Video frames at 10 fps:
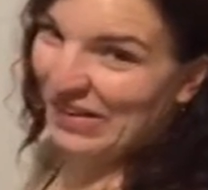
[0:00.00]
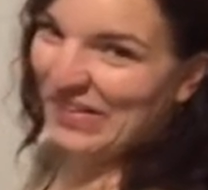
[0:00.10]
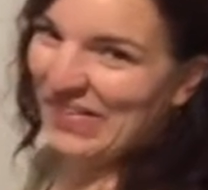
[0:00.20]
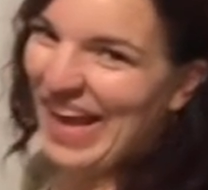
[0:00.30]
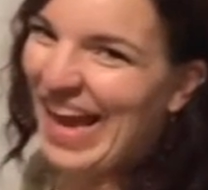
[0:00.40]

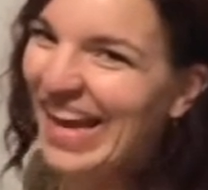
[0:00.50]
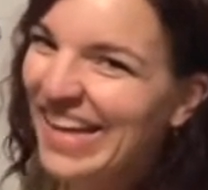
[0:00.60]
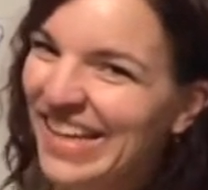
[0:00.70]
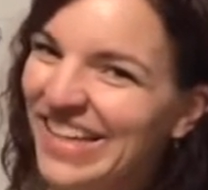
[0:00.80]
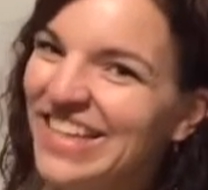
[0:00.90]

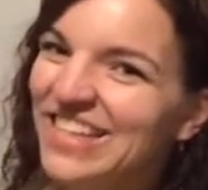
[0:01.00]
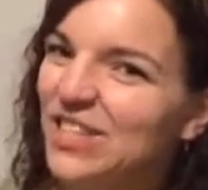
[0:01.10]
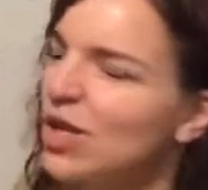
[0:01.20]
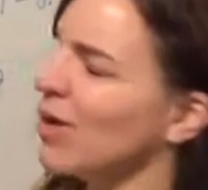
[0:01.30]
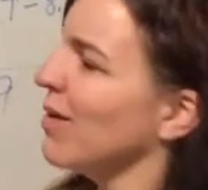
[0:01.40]
Okay?
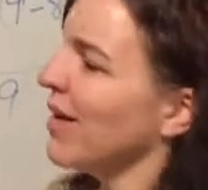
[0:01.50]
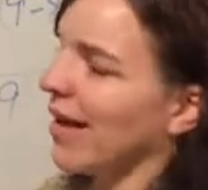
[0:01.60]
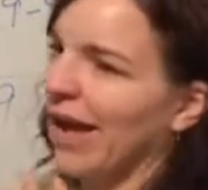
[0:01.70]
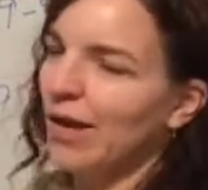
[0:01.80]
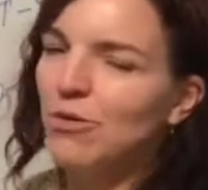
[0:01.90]
So
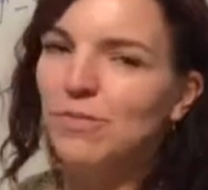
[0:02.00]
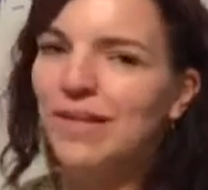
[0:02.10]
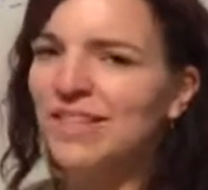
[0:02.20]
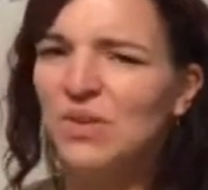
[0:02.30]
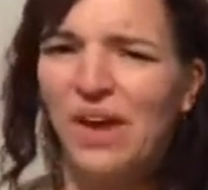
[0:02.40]
hang with
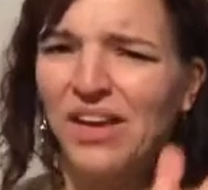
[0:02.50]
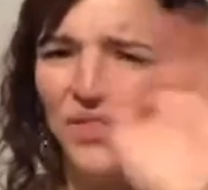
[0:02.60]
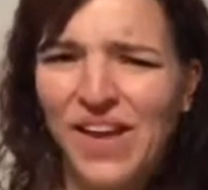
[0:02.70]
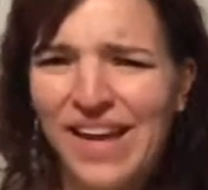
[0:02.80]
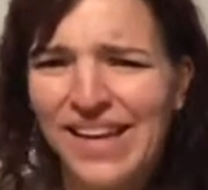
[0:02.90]
me. It's okay.
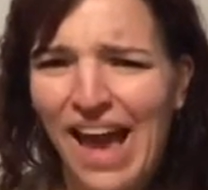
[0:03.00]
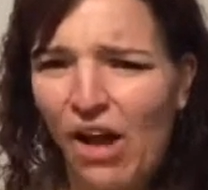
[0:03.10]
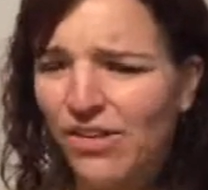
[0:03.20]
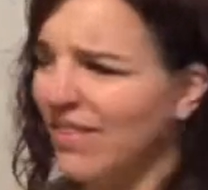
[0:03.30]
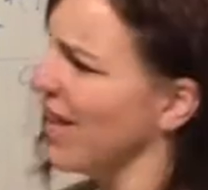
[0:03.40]
You've got a
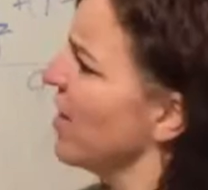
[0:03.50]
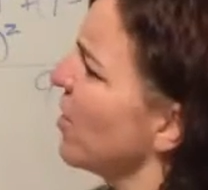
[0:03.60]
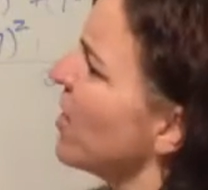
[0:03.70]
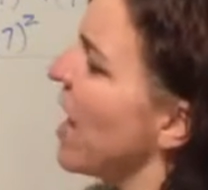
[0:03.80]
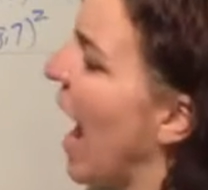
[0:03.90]

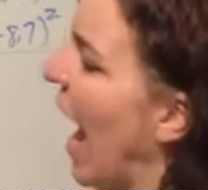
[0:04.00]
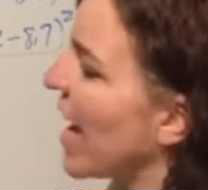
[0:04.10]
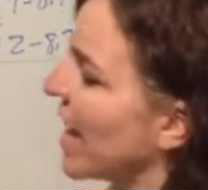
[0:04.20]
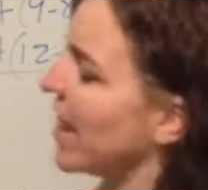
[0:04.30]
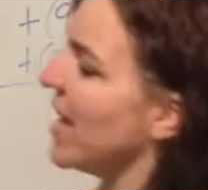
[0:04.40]
calculator.
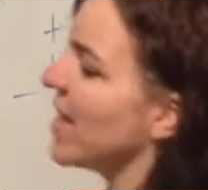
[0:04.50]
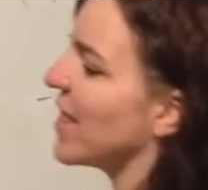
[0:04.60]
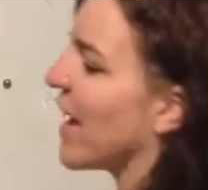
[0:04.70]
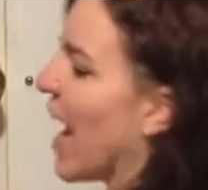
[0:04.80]
And I think that